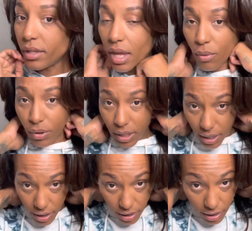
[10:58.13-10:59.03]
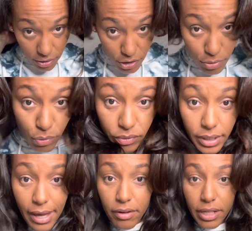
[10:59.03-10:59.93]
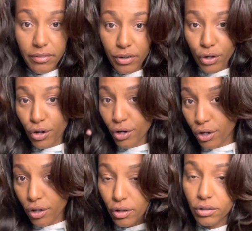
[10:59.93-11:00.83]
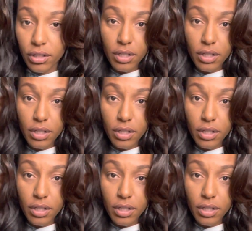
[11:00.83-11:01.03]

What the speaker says: went ahead and smoothed it out, give it a curl.